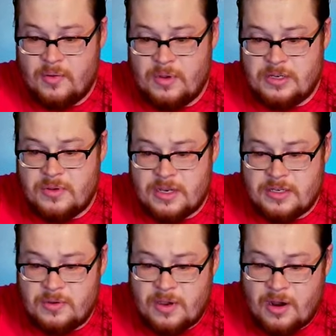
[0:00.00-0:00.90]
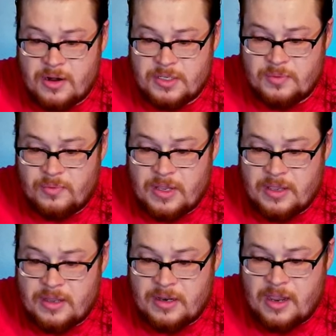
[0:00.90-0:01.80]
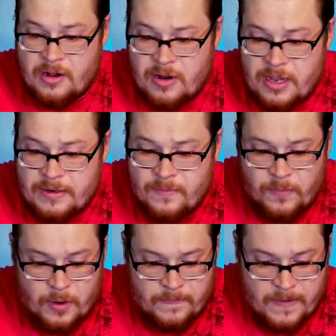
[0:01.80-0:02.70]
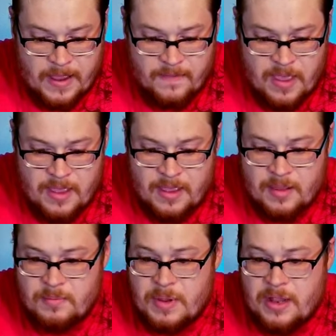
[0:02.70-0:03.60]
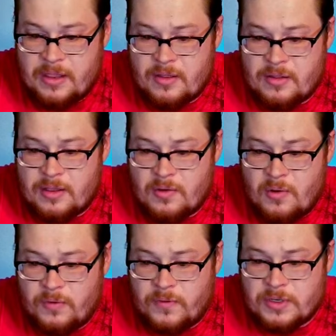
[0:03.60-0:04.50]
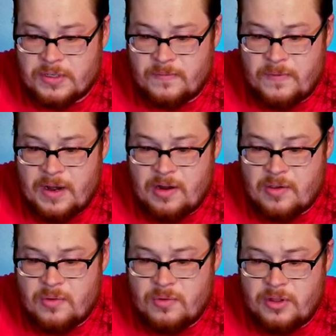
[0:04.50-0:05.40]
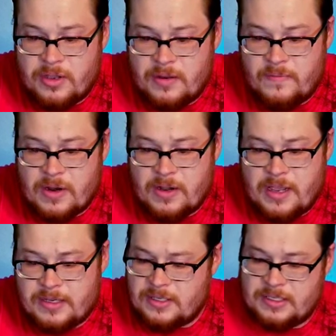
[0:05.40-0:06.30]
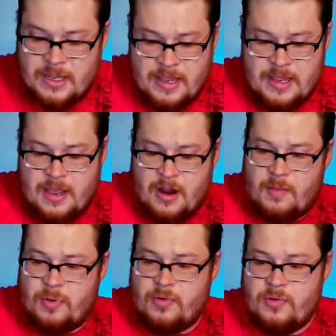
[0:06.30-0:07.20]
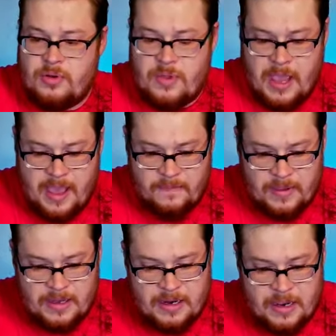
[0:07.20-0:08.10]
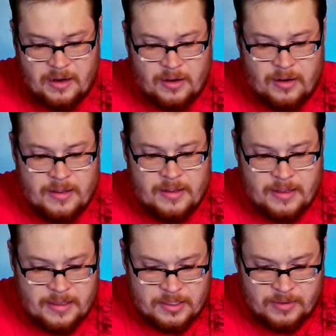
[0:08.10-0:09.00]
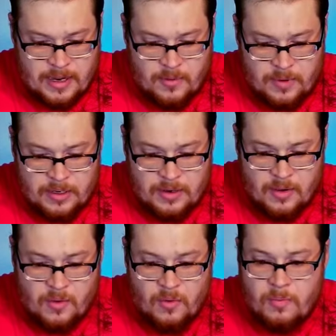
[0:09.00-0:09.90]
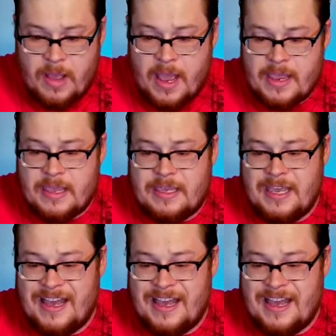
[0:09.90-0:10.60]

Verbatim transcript: We do get two cards. We get Heron 45 and Belion, the gold version. Very cool looking, very nice. All right, but who do we have in here? That's what I want to know. Oh my god!